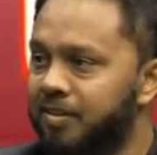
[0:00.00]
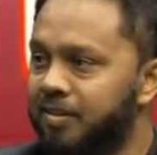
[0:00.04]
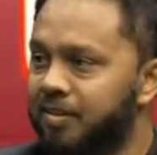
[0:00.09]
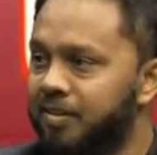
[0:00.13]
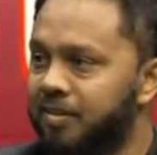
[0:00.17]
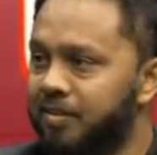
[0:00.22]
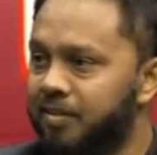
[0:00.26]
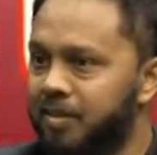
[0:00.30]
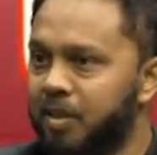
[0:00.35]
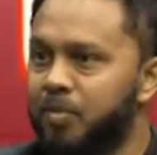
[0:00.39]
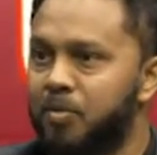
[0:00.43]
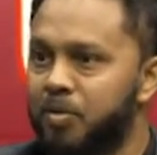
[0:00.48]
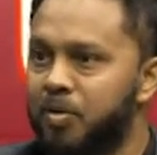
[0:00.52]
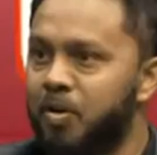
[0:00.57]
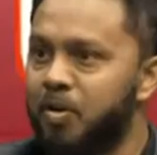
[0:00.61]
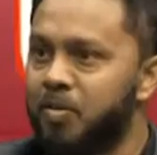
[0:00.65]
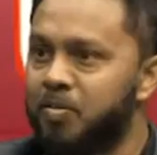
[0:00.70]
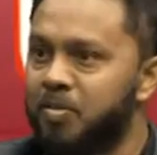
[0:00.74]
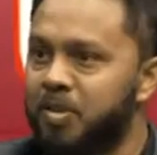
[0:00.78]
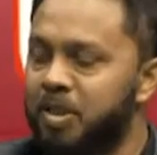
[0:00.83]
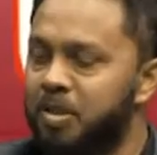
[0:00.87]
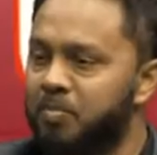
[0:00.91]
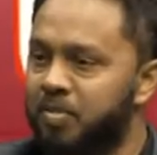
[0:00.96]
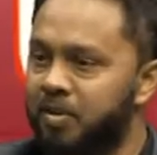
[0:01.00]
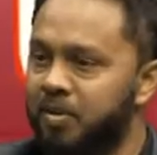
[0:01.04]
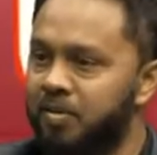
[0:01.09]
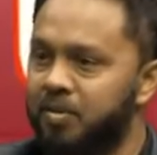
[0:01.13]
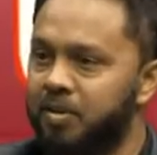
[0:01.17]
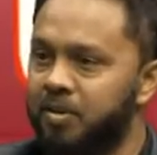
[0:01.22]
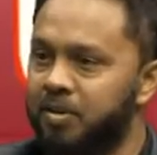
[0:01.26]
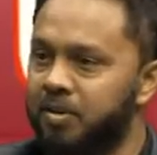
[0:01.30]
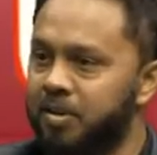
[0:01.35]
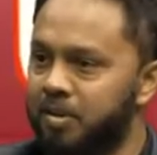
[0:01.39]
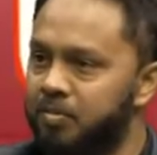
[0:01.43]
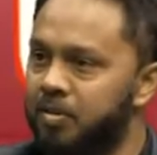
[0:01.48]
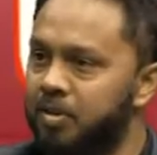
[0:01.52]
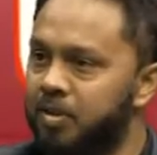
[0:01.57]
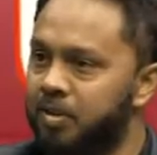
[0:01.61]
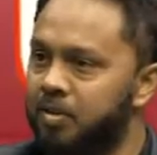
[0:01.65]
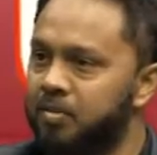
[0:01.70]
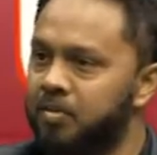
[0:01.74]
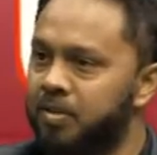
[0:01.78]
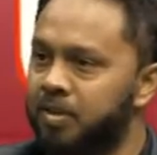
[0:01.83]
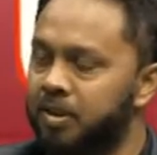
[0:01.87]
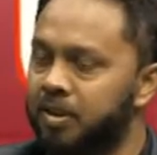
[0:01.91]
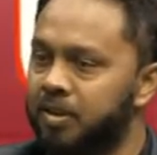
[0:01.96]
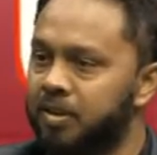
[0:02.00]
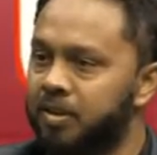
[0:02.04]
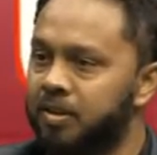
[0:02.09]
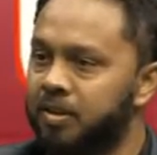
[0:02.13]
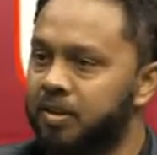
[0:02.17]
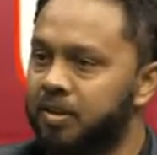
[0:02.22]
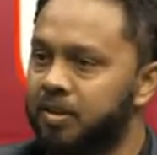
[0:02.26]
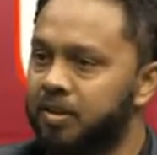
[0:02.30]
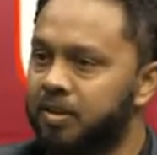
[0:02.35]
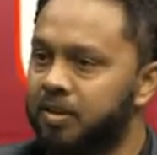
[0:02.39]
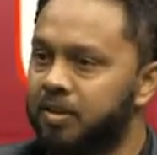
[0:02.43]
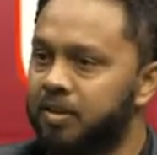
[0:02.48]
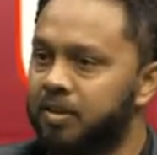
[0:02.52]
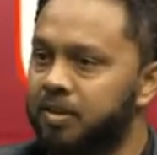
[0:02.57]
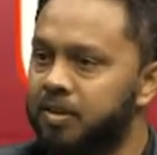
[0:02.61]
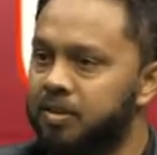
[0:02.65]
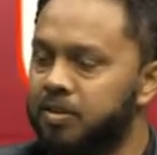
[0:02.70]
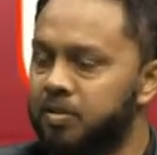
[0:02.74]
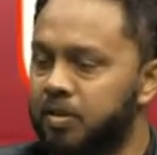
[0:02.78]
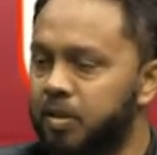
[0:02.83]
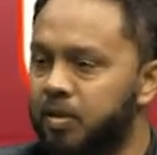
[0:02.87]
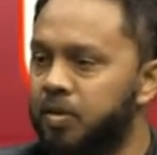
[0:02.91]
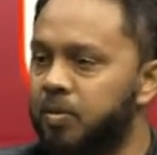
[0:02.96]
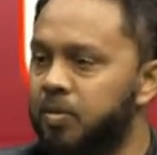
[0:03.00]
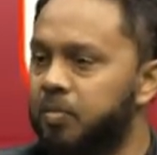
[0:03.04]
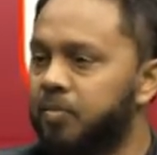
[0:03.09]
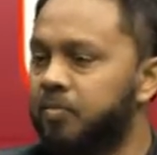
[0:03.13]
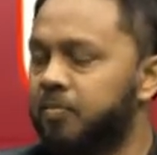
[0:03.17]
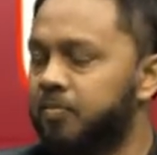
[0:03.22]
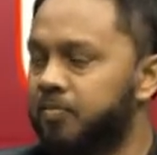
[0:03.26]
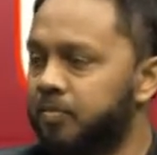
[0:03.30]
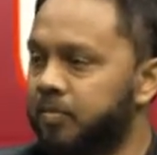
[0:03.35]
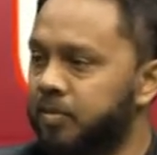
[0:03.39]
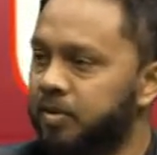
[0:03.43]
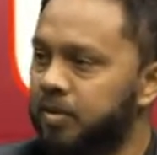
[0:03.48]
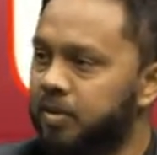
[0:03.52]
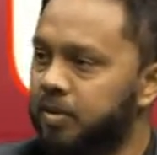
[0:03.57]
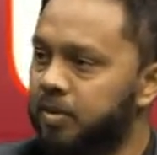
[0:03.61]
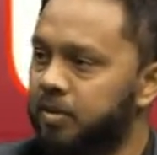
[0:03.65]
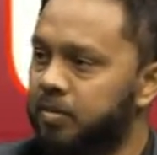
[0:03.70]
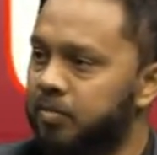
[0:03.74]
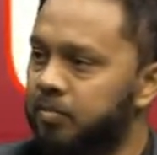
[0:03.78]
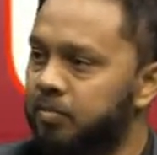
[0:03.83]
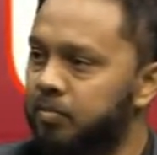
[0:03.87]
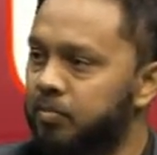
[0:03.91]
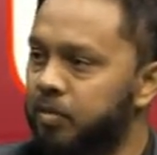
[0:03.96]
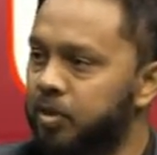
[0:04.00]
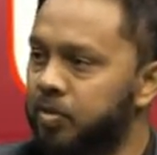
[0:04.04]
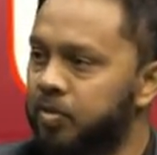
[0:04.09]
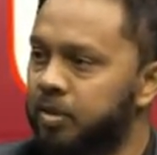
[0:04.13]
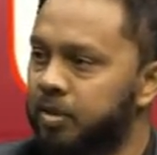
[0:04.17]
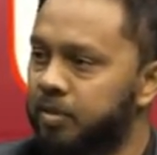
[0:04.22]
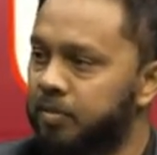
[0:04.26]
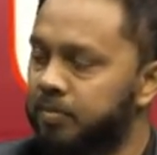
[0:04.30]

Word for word: They will go there, brother. Yeah. They will go there. I think so, what do you think?